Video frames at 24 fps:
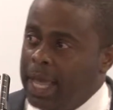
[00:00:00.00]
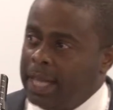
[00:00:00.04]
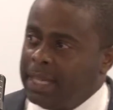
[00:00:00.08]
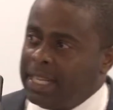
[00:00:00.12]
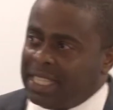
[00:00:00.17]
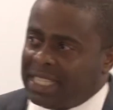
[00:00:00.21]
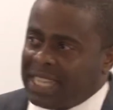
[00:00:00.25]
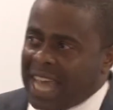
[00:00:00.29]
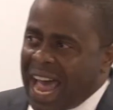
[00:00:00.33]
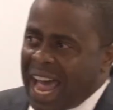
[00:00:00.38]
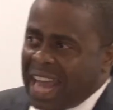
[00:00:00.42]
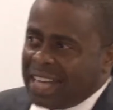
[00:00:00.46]

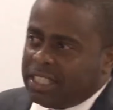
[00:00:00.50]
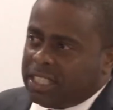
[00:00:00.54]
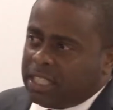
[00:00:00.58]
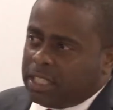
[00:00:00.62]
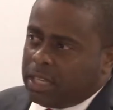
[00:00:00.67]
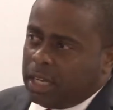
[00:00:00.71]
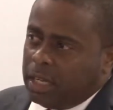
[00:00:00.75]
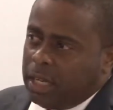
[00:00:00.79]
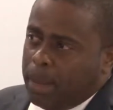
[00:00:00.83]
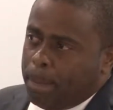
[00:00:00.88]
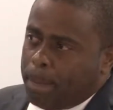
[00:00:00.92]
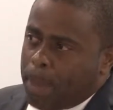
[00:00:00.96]
This adds
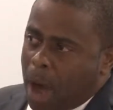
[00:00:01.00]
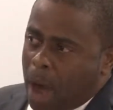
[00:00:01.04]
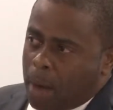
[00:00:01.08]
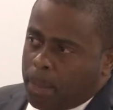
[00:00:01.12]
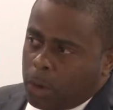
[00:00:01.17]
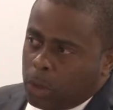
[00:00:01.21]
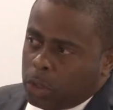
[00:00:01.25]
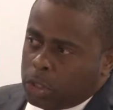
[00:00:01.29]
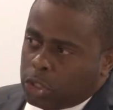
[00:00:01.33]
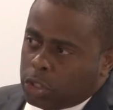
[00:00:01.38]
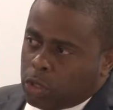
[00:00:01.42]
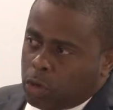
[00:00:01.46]
to the
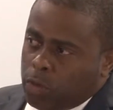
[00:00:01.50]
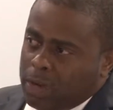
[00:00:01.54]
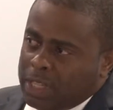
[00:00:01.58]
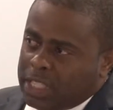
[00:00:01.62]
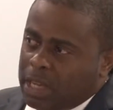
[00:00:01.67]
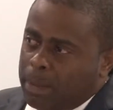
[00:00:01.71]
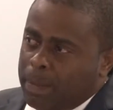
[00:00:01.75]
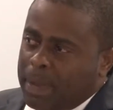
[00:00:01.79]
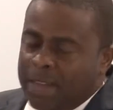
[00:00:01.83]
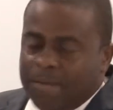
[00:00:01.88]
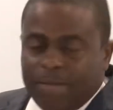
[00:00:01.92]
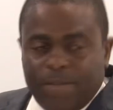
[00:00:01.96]
Barbados
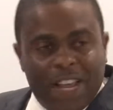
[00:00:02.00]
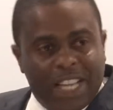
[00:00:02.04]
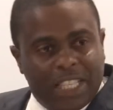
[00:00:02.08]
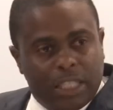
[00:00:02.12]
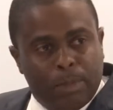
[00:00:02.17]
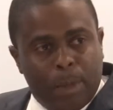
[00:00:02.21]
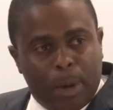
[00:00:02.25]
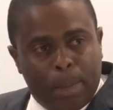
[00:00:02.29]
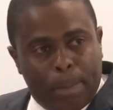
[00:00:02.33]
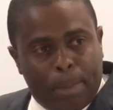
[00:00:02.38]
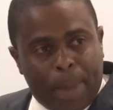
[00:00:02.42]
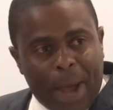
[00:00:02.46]
tourism
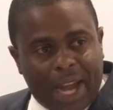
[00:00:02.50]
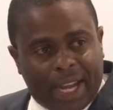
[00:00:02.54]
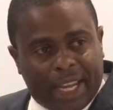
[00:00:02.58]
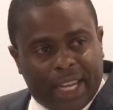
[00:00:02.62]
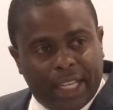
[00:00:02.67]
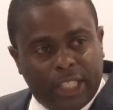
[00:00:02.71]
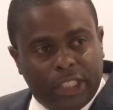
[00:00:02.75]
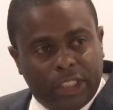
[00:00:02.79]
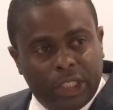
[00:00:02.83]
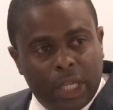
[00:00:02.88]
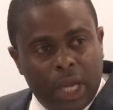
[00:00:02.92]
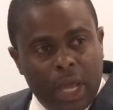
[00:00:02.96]
investment
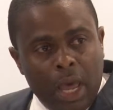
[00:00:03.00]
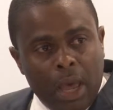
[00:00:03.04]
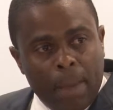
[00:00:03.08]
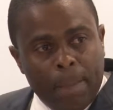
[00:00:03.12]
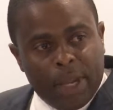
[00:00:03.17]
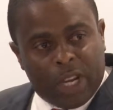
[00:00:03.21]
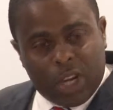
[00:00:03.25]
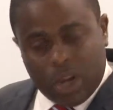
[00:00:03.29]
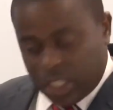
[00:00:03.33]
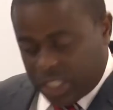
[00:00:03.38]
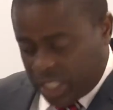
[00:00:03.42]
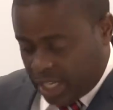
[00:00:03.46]
package
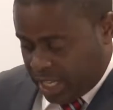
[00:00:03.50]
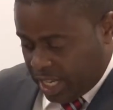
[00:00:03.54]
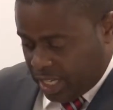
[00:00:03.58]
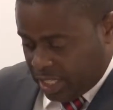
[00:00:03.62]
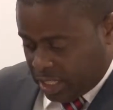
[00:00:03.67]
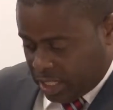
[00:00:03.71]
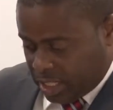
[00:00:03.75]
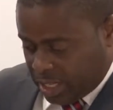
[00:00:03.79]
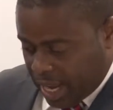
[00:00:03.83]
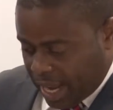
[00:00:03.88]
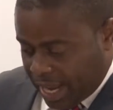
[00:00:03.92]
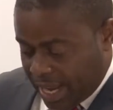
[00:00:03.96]
because it
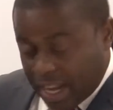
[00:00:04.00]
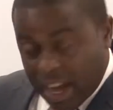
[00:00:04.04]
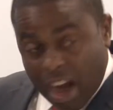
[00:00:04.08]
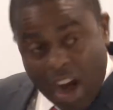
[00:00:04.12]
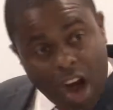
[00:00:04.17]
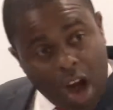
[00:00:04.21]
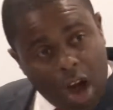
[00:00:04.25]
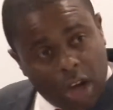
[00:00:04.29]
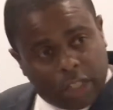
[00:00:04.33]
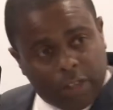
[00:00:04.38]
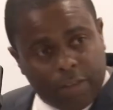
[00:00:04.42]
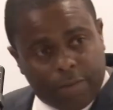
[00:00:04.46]
is in the
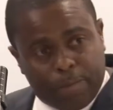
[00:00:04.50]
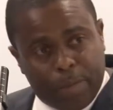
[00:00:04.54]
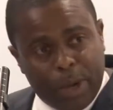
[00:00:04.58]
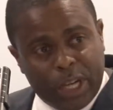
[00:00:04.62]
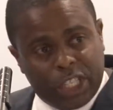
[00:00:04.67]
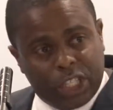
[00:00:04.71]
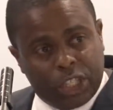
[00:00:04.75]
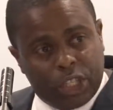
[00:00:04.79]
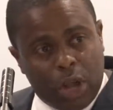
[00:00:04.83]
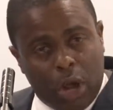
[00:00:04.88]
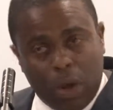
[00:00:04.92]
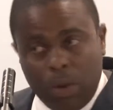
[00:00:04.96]
heart of
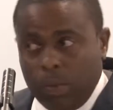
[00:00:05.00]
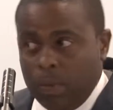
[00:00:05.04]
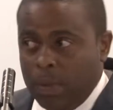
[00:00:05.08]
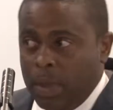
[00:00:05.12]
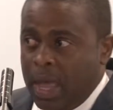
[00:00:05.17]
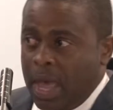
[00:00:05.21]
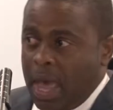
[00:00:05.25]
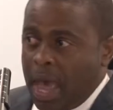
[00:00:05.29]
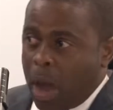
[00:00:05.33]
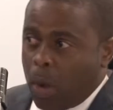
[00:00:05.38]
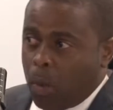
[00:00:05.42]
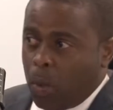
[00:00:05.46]
Bridgetown.
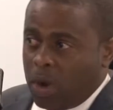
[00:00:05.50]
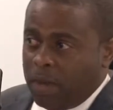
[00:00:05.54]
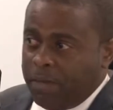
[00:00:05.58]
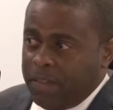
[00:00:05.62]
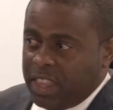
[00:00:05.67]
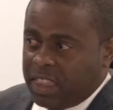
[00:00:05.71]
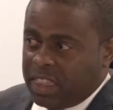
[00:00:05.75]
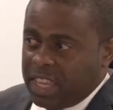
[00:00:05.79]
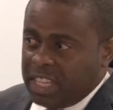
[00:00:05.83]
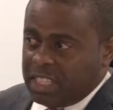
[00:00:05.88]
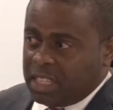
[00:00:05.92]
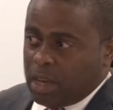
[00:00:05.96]
And one of
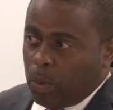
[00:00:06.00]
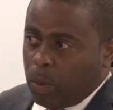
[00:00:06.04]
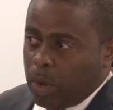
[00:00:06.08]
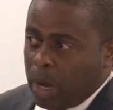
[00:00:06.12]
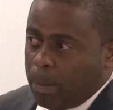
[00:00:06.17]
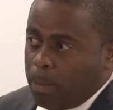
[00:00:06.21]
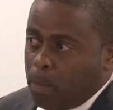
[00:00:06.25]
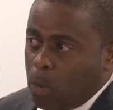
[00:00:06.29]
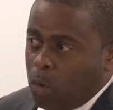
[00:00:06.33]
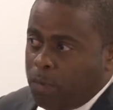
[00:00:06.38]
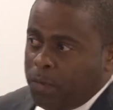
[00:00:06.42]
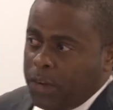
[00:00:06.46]
the things that we are
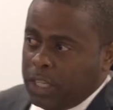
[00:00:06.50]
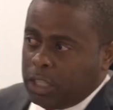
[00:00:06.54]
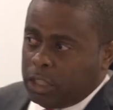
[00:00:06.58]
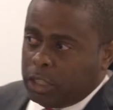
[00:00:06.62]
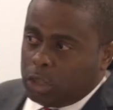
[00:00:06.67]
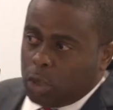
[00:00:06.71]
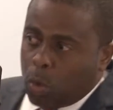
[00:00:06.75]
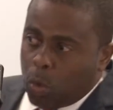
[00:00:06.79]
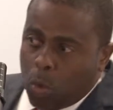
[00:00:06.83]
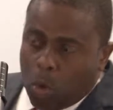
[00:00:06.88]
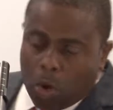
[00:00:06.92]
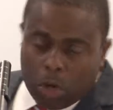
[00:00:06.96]
moving
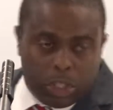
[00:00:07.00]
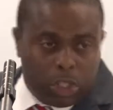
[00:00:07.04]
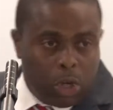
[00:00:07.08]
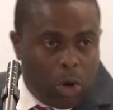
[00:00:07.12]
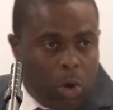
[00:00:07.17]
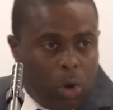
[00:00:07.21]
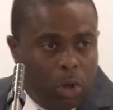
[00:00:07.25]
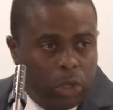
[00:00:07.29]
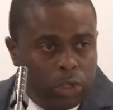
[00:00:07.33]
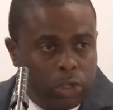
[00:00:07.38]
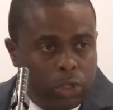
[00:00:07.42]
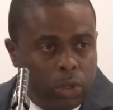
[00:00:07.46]
towards
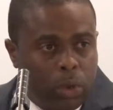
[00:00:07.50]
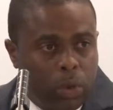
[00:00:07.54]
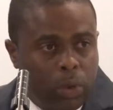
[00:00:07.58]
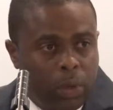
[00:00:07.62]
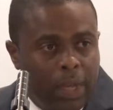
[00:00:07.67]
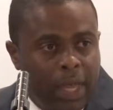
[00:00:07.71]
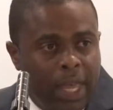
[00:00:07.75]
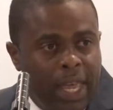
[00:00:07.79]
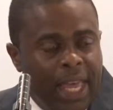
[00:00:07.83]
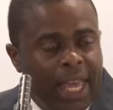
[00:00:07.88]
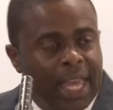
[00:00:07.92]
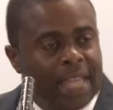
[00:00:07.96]
also
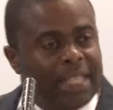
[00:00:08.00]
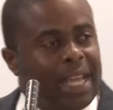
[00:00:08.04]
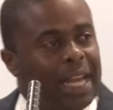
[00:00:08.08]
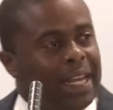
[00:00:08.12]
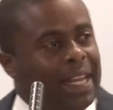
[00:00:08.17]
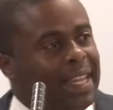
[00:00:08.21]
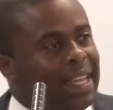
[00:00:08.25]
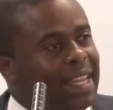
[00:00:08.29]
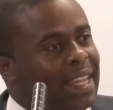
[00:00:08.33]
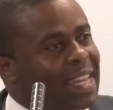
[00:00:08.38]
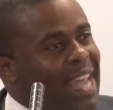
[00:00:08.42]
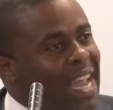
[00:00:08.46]
is that
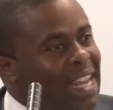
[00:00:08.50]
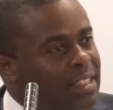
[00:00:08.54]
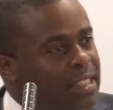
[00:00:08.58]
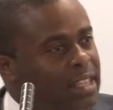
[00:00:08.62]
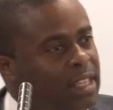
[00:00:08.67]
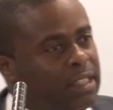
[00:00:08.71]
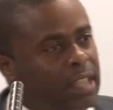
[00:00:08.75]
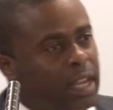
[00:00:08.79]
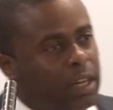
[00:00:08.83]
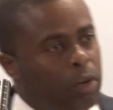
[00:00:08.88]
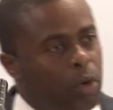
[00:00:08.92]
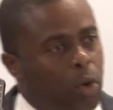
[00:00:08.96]
the
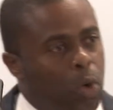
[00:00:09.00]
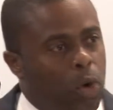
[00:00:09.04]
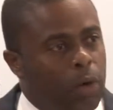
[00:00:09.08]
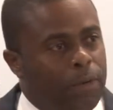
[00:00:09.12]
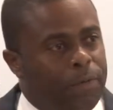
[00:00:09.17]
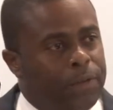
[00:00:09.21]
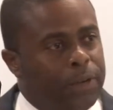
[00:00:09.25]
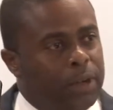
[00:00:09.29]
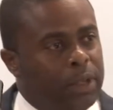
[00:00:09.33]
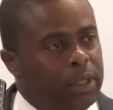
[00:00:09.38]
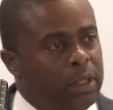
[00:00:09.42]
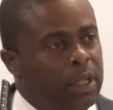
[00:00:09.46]
Kensington
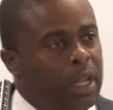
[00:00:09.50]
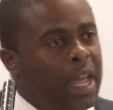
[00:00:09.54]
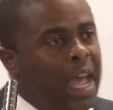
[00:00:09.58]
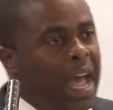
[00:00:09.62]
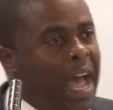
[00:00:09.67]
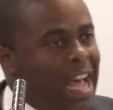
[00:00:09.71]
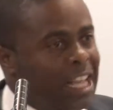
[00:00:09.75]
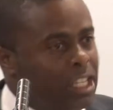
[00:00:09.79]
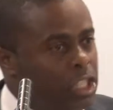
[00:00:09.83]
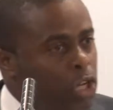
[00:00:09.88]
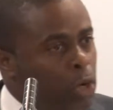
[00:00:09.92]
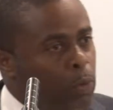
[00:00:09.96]
Oval,
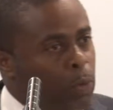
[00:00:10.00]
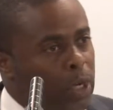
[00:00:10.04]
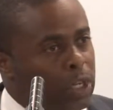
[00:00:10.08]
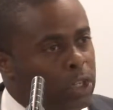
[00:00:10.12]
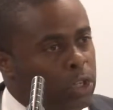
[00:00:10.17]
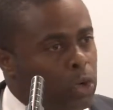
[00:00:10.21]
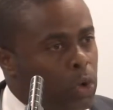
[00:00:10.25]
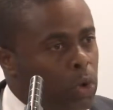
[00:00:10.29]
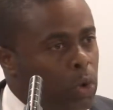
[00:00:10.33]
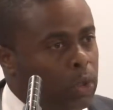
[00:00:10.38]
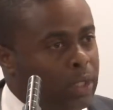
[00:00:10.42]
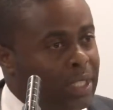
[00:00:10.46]
as you will
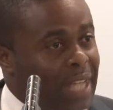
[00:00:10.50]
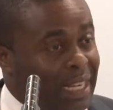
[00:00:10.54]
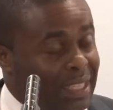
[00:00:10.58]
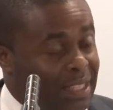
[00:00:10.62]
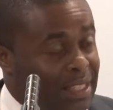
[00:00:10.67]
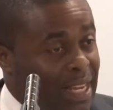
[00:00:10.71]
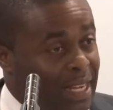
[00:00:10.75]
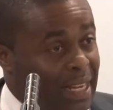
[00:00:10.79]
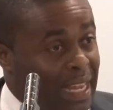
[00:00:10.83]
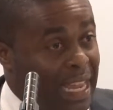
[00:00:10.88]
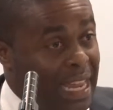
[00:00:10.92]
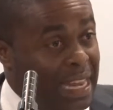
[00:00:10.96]
know,
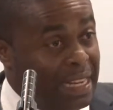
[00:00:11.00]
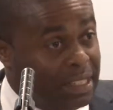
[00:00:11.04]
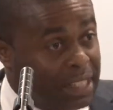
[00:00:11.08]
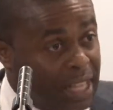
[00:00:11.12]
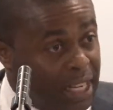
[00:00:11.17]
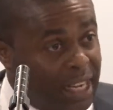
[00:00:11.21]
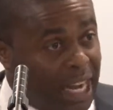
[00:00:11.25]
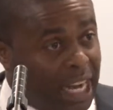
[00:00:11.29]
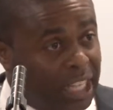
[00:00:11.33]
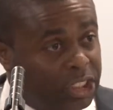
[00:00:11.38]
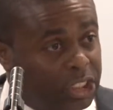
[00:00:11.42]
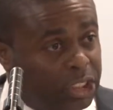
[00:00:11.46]
that's an
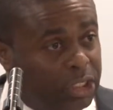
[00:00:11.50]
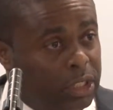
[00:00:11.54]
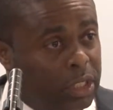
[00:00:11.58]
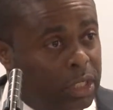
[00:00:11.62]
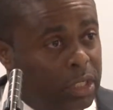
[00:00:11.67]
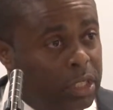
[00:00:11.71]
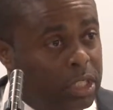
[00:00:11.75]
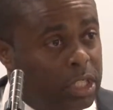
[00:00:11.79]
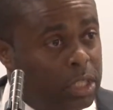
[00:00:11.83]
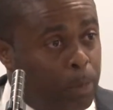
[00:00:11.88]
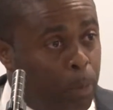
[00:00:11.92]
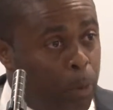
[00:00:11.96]

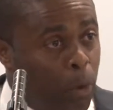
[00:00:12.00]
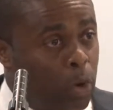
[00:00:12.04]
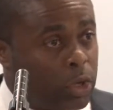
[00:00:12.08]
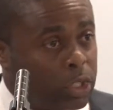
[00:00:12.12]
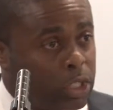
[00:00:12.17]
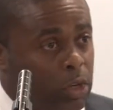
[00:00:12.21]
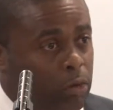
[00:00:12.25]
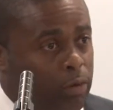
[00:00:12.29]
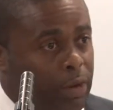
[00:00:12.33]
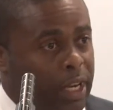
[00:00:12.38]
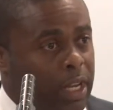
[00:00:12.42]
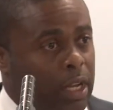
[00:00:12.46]
international
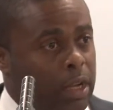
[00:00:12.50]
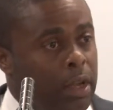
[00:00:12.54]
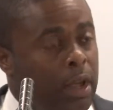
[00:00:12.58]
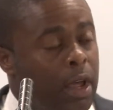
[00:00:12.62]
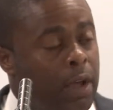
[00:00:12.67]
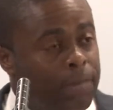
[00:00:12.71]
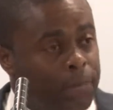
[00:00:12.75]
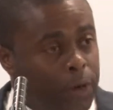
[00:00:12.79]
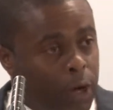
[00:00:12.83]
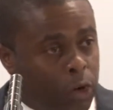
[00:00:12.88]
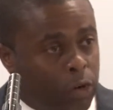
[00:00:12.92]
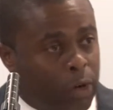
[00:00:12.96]
sports arena
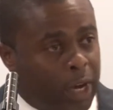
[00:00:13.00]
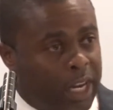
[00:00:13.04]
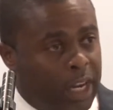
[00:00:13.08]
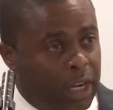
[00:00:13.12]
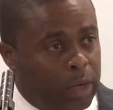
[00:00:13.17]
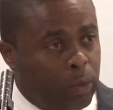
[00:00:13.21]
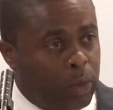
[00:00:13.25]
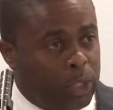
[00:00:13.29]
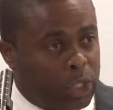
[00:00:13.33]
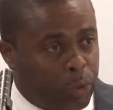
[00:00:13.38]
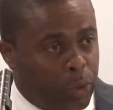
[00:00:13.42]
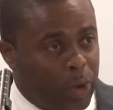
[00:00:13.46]
for
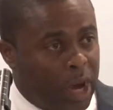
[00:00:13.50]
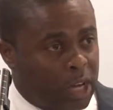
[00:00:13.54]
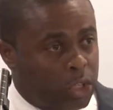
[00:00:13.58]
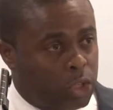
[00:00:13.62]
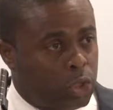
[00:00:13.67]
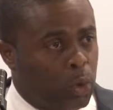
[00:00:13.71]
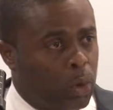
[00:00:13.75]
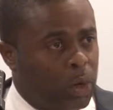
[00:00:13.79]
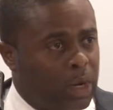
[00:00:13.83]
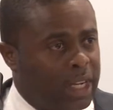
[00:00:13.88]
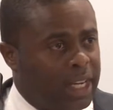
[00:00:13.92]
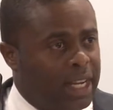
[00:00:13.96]
cricket, which we are
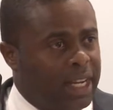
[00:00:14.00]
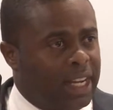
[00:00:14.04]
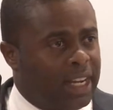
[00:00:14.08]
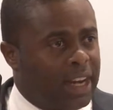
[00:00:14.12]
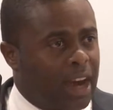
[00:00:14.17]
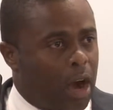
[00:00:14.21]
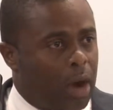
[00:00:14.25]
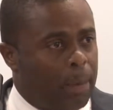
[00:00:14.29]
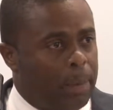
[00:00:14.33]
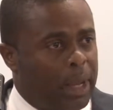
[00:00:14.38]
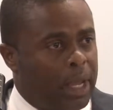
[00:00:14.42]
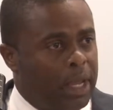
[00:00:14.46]
so good in the
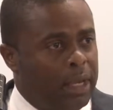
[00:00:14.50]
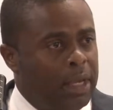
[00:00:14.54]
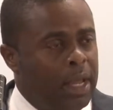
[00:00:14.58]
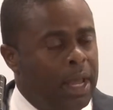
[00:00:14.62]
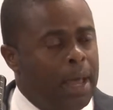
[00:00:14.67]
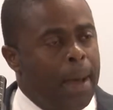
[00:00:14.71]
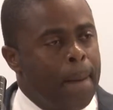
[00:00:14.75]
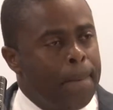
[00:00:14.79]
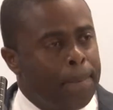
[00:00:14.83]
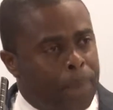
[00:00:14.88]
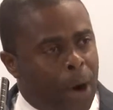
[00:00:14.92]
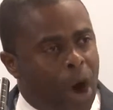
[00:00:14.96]
Caribbean.
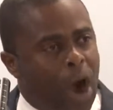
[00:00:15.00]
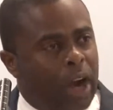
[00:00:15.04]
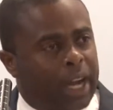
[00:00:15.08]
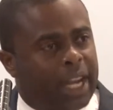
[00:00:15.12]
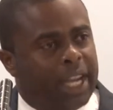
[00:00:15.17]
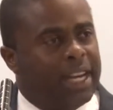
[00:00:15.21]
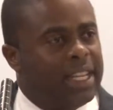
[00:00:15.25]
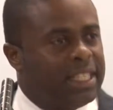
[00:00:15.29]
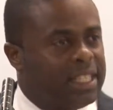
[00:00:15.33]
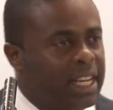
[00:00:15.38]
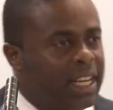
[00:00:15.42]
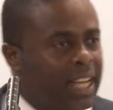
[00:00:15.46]

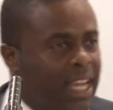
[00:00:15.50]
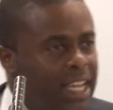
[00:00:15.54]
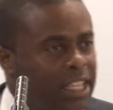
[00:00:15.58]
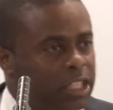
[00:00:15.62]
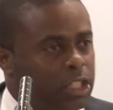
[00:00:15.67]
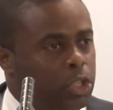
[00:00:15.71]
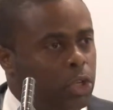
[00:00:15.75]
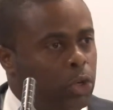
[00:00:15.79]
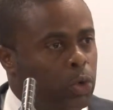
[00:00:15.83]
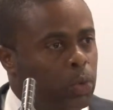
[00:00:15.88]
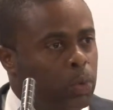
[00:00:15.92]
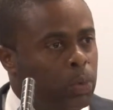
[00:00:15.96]
Parking is an
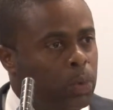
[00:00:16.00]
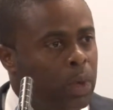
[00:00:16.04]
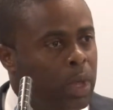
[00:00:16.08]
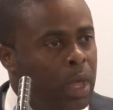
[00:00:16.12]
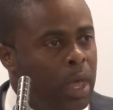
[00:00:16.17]
issue.